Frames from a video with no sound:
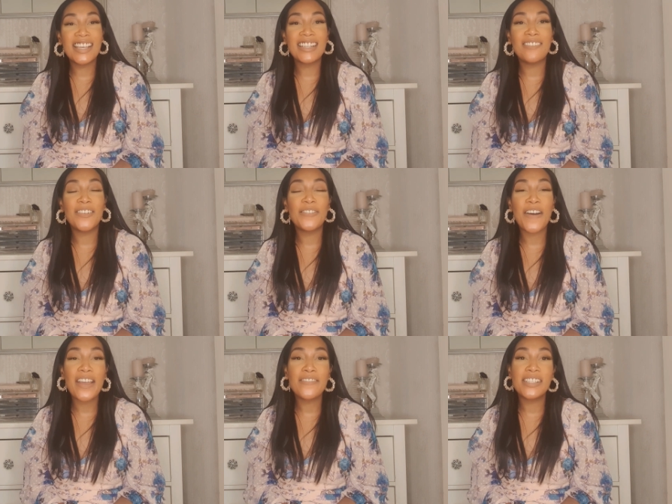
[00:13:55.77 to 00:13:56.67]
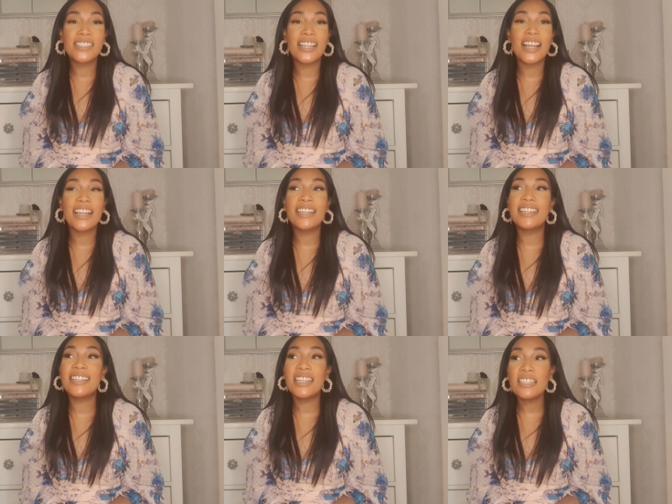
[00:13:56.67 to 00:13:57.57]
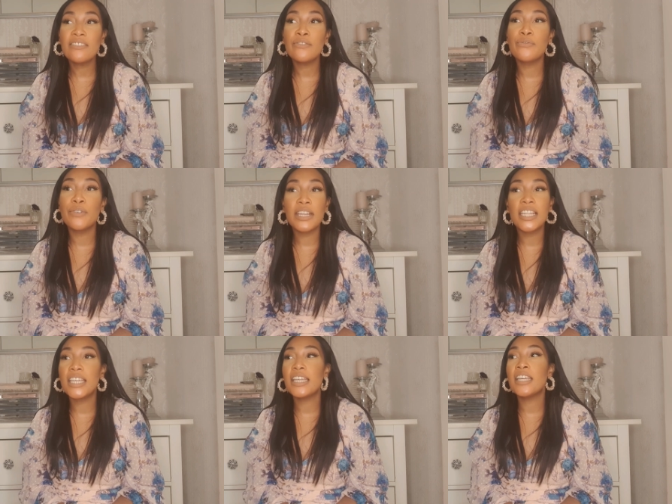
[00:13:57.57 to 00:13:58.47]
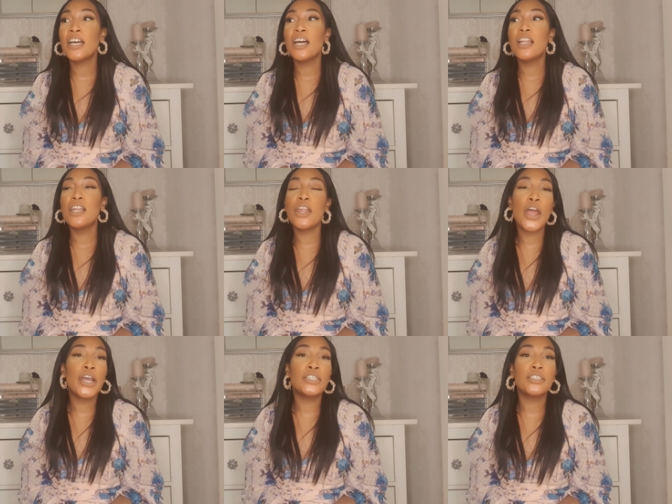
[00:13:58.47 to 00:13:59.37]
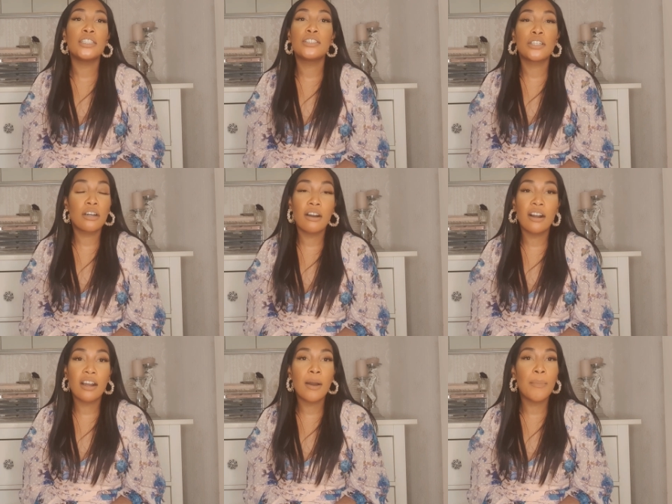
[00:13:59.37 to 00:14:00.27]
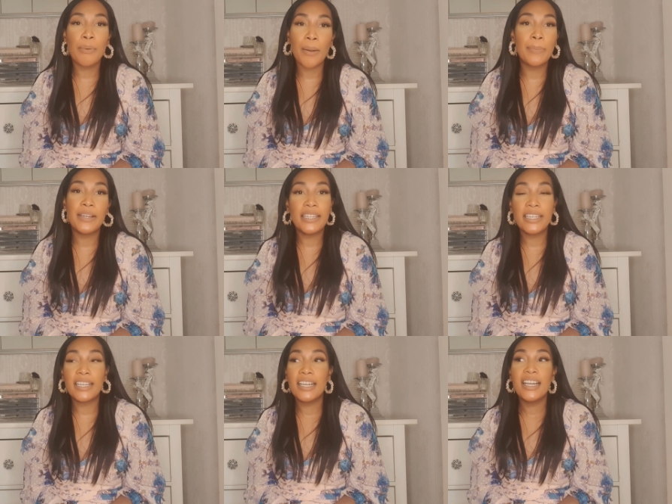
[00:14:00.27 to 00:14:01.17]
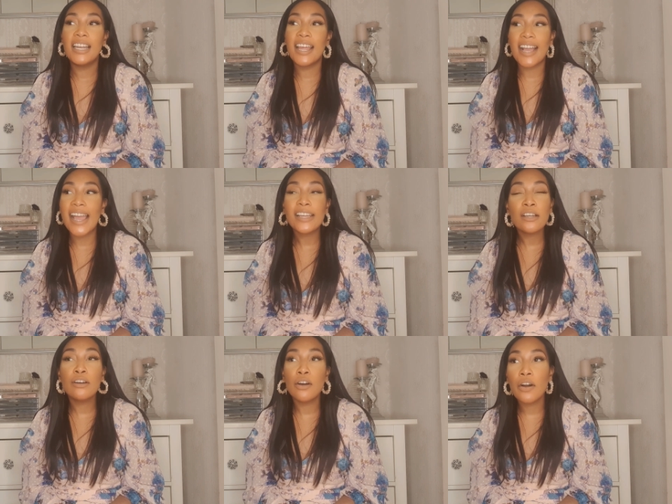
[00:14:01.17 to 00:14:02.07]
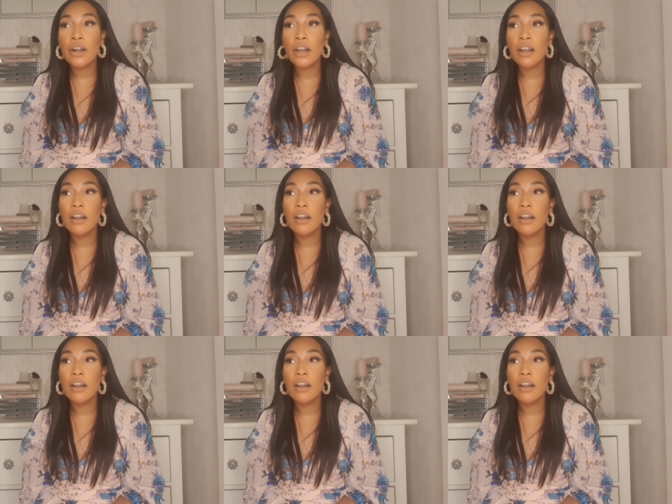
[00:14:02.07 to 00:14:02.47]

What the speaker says: number 5, is that I didn't really learn to cook properly. Like, I can cook